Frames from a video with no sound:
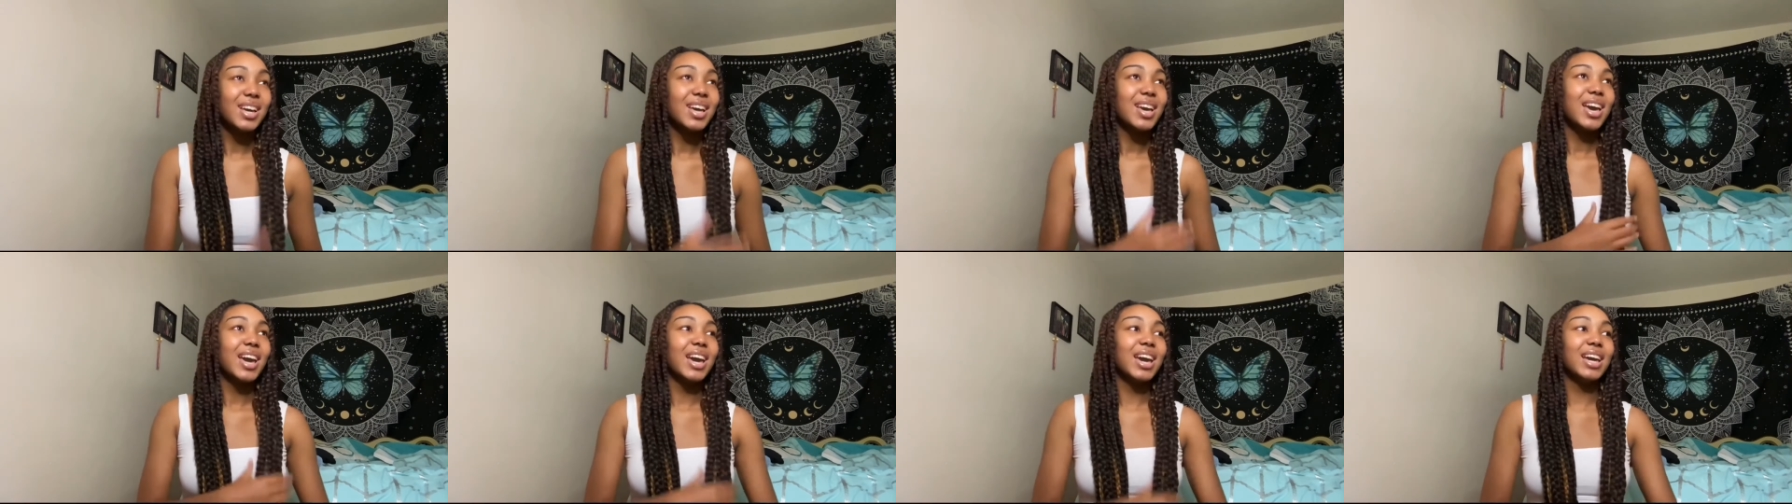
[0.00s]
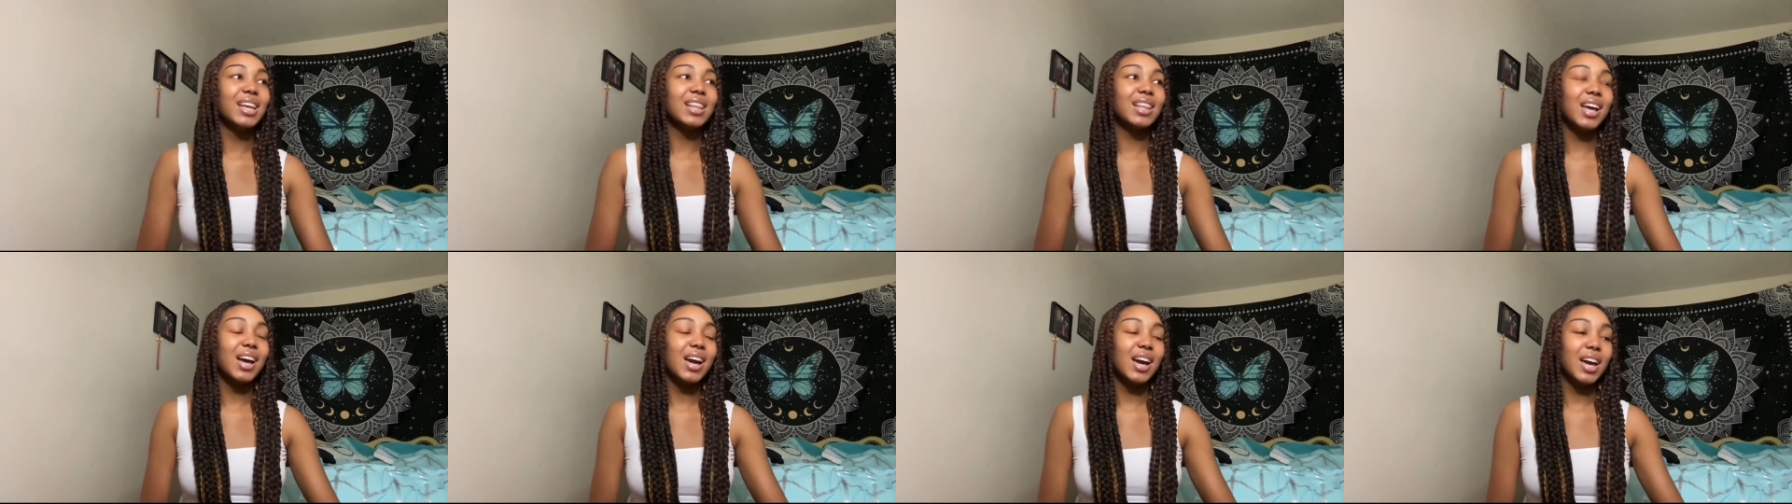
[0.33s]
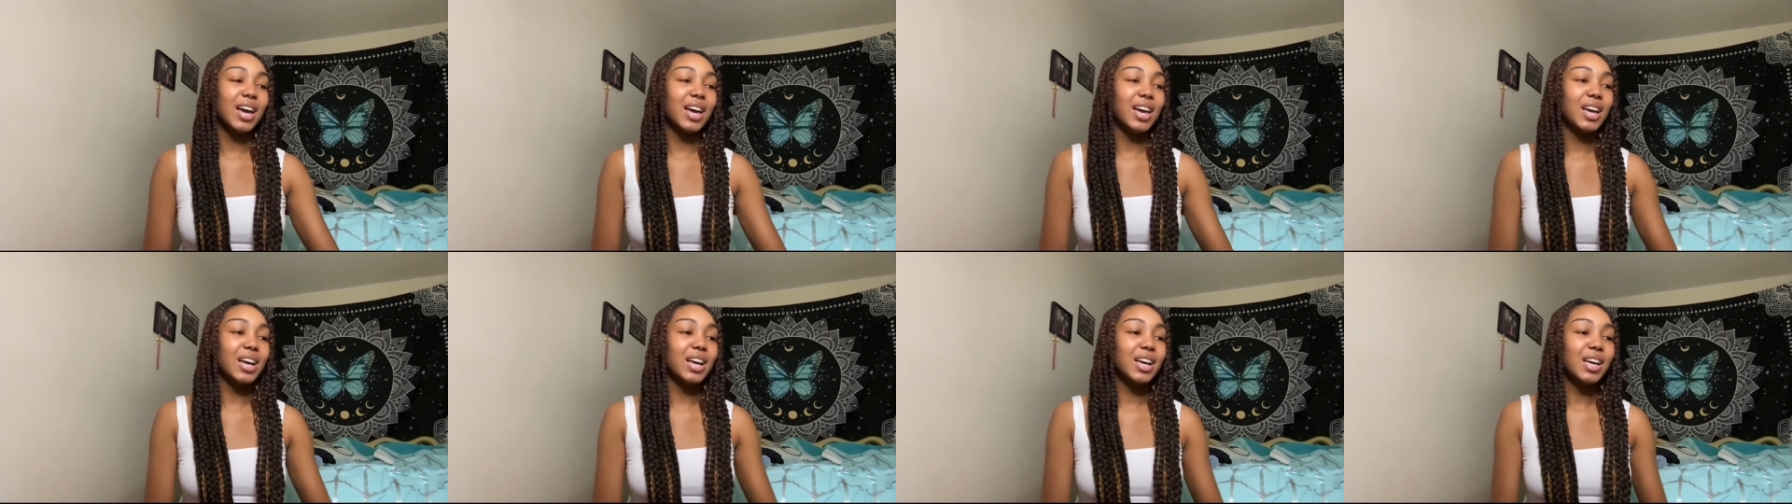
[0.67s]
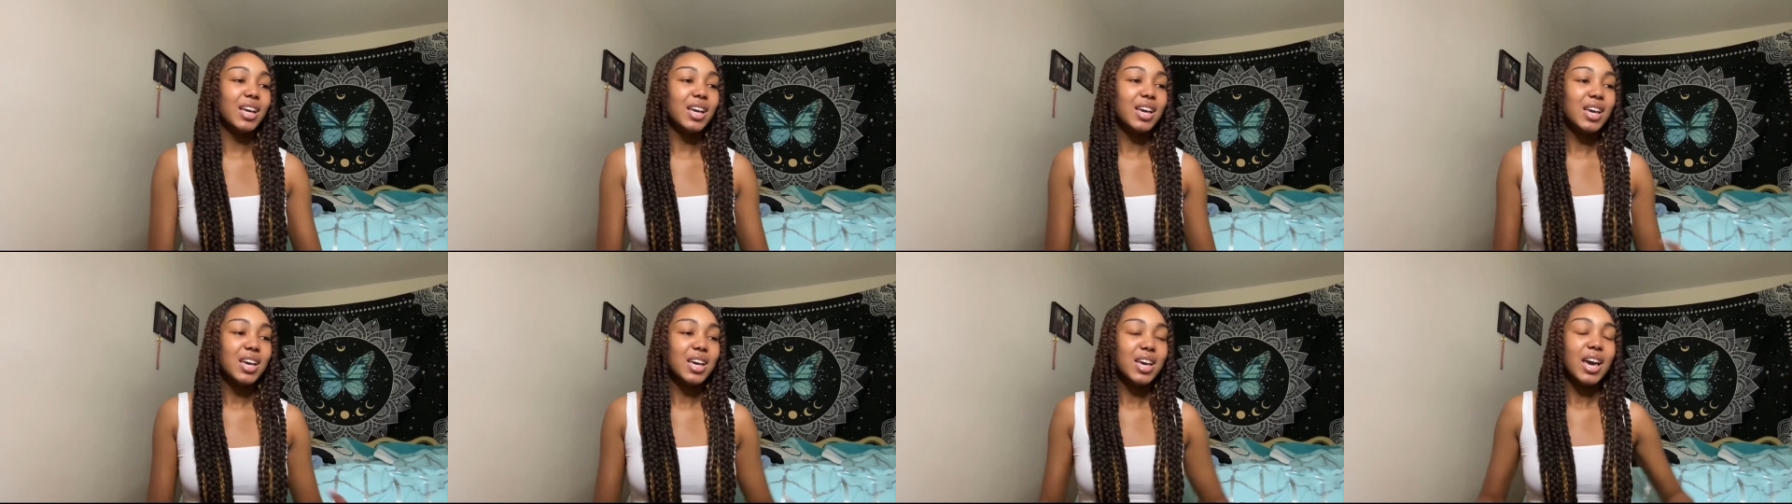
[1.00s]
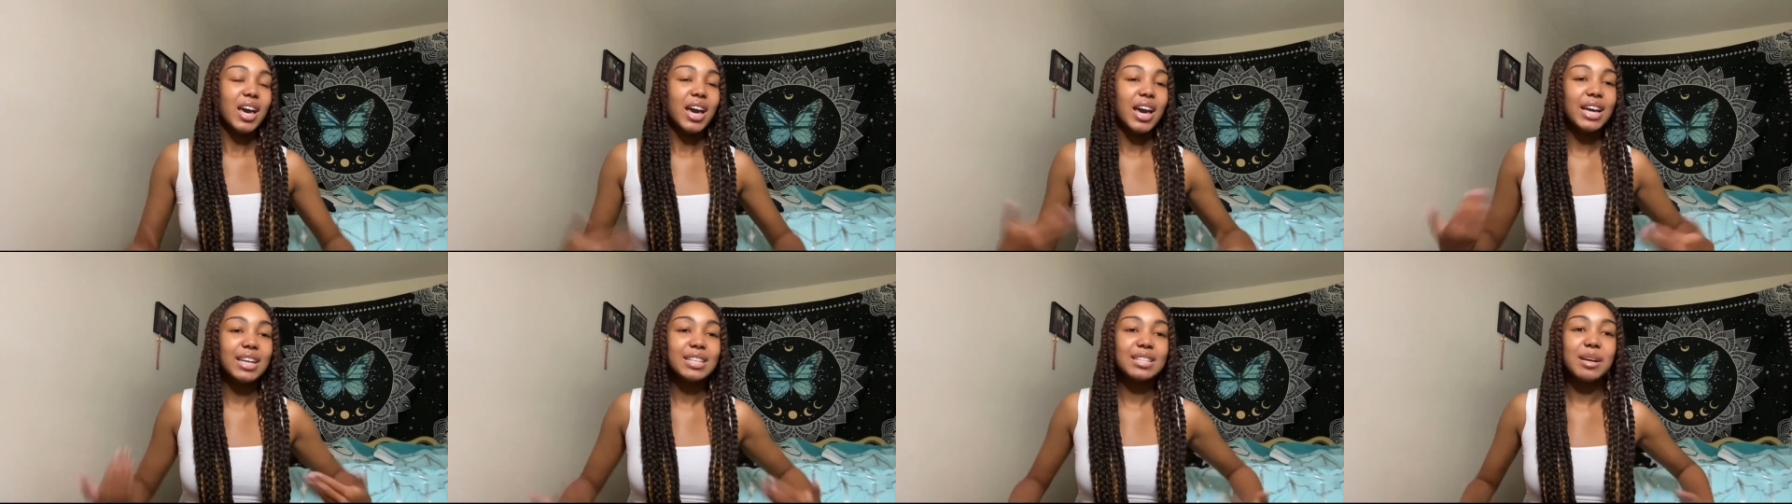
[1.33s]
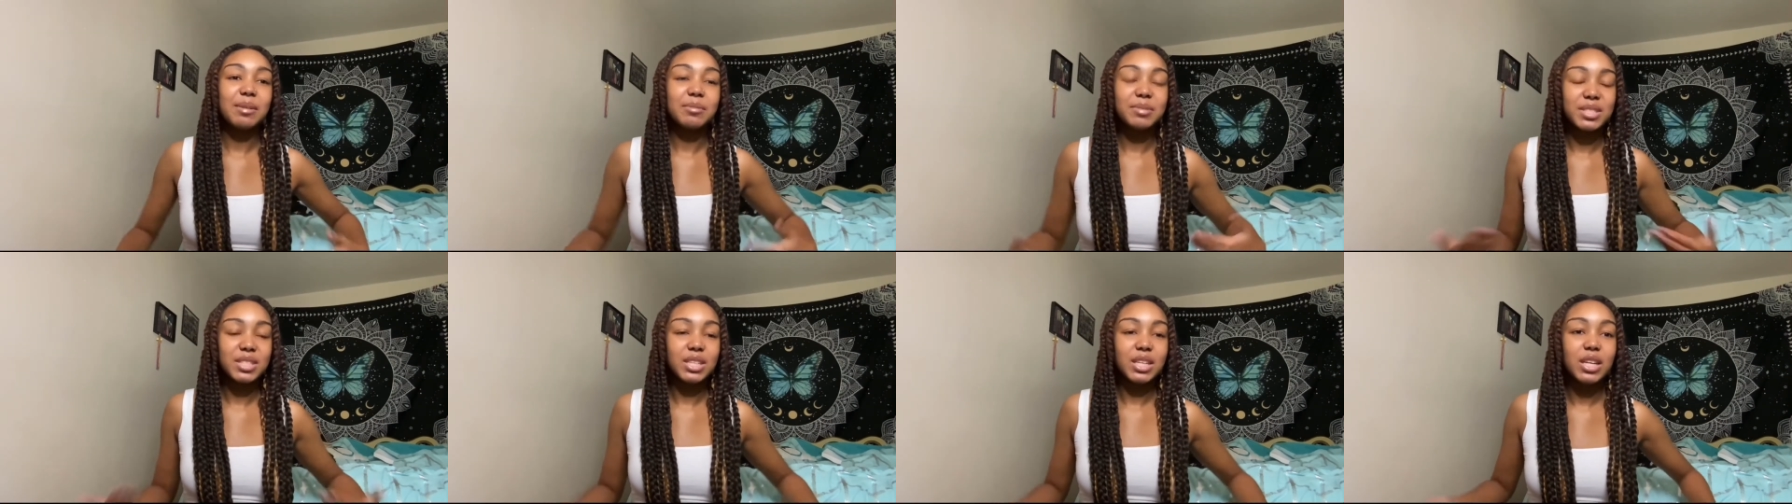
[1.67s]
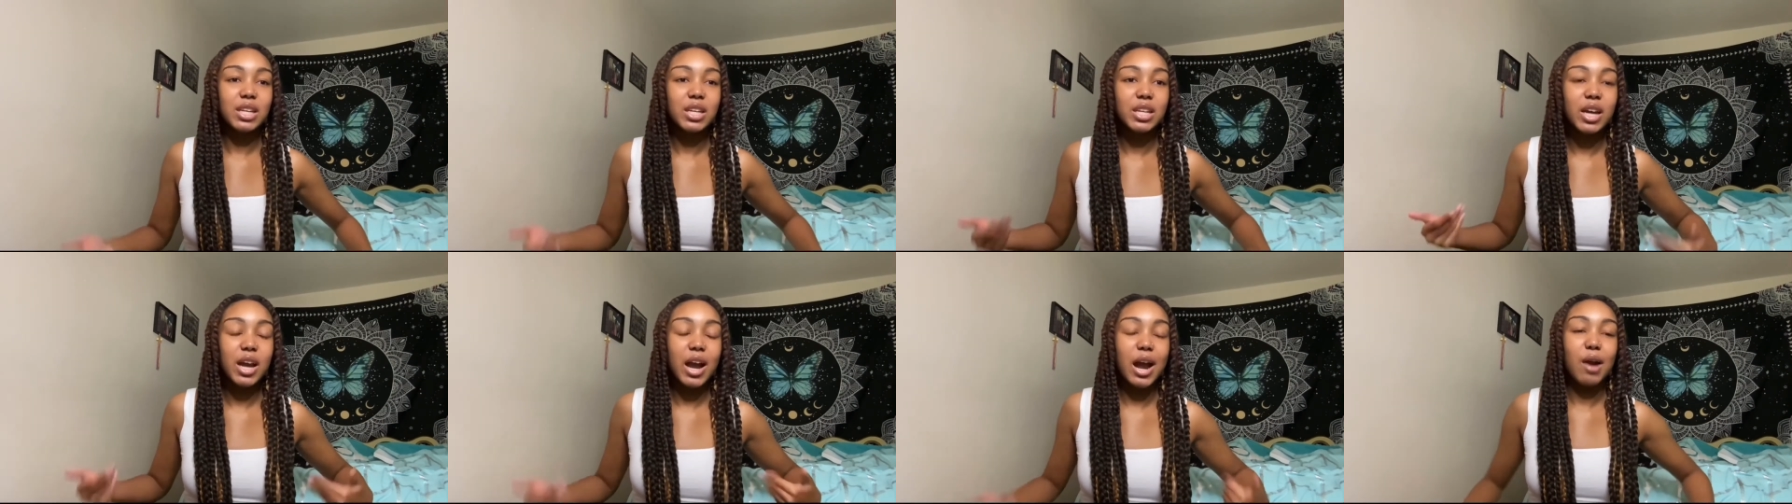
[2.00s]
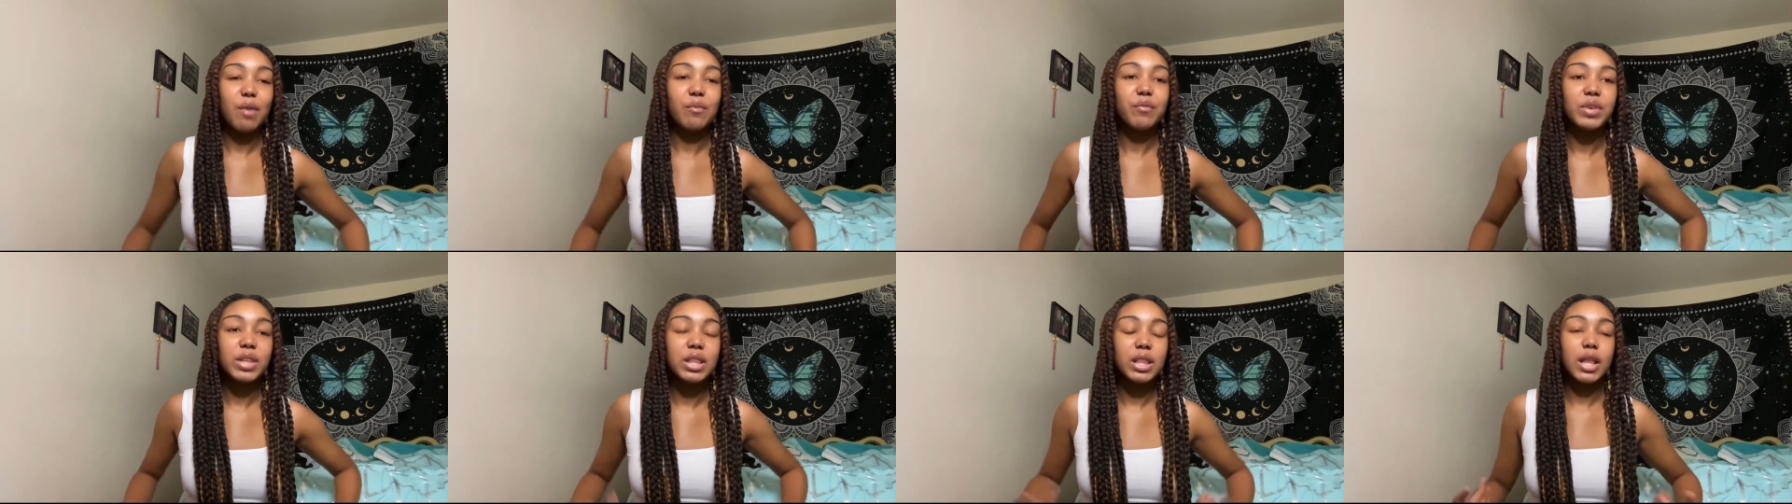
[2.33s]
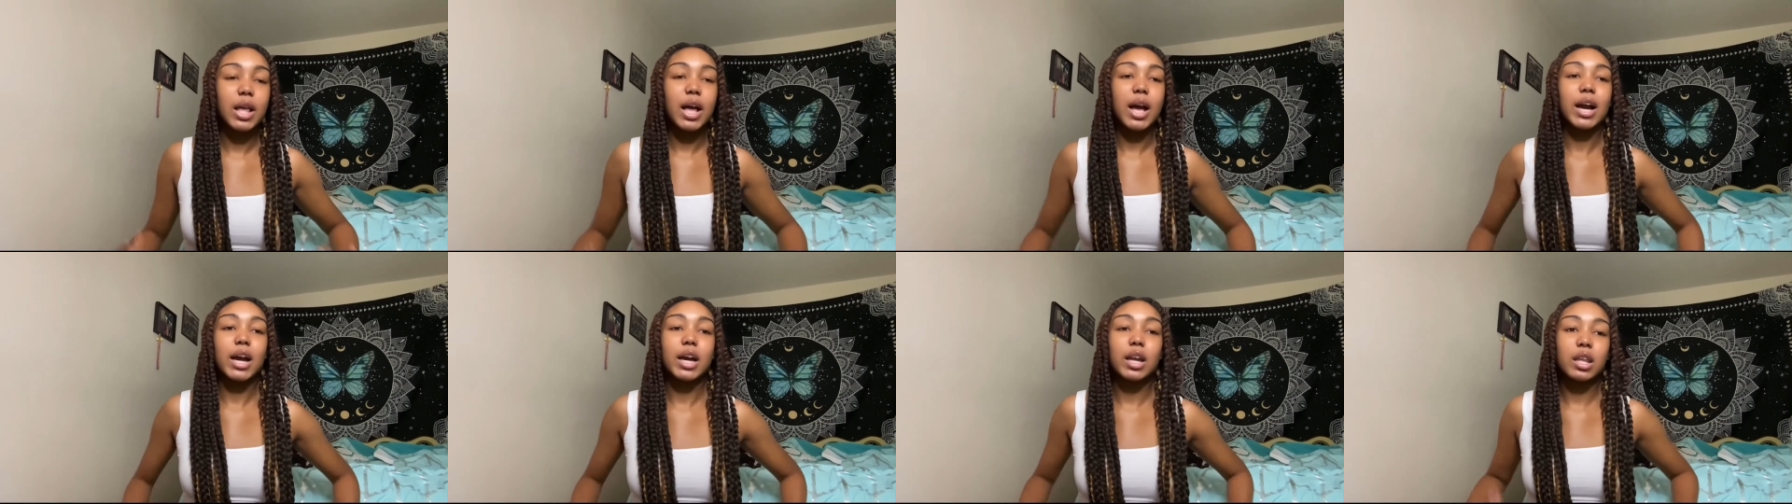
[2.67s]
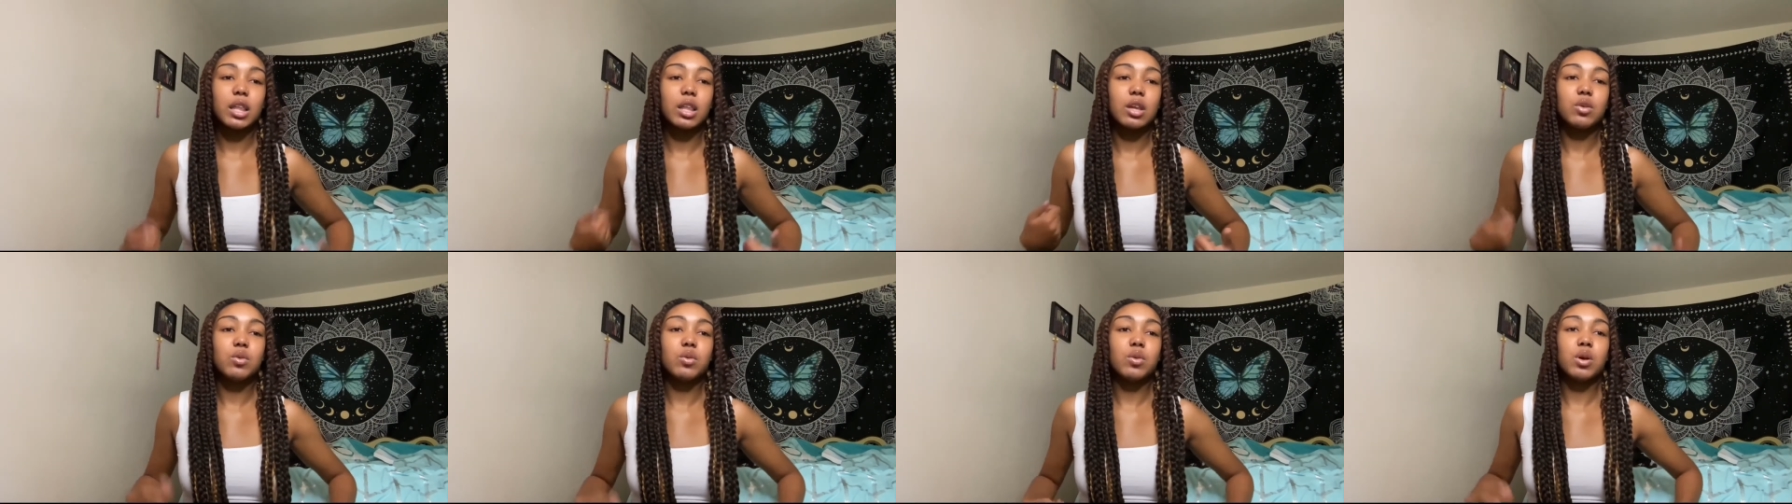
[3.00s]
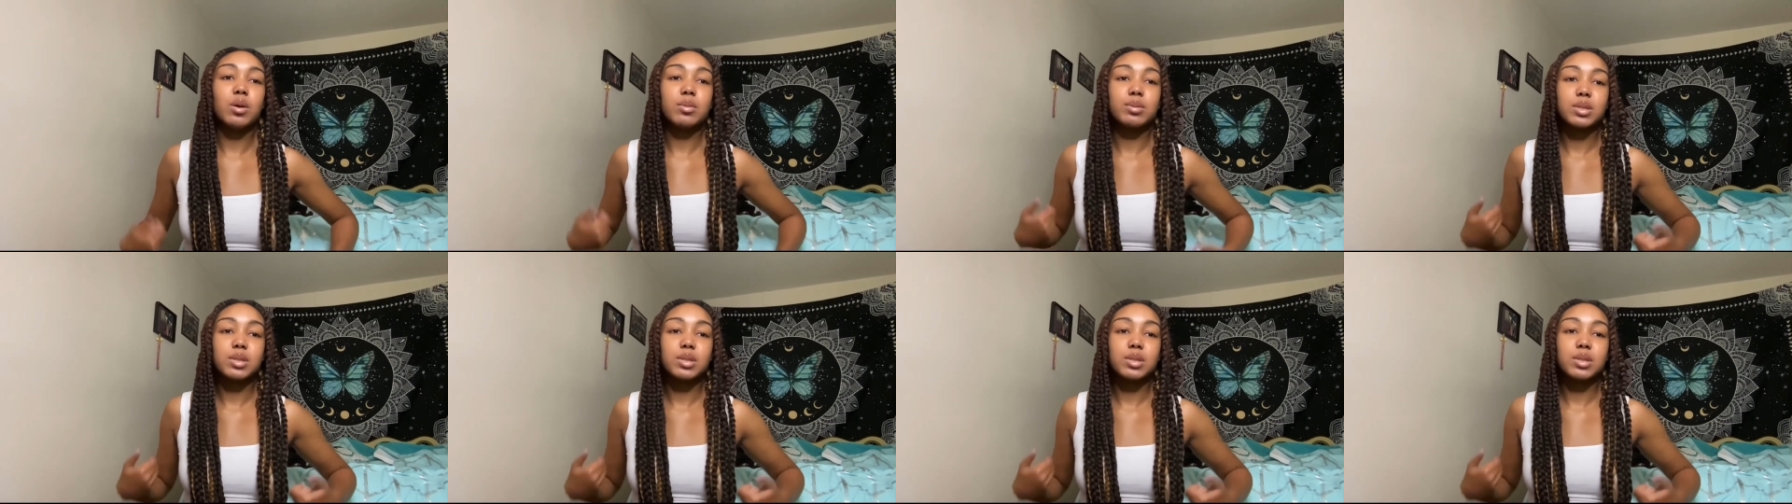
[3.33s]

And like, as I'm sitting there, I'm feeling like I got to throw up.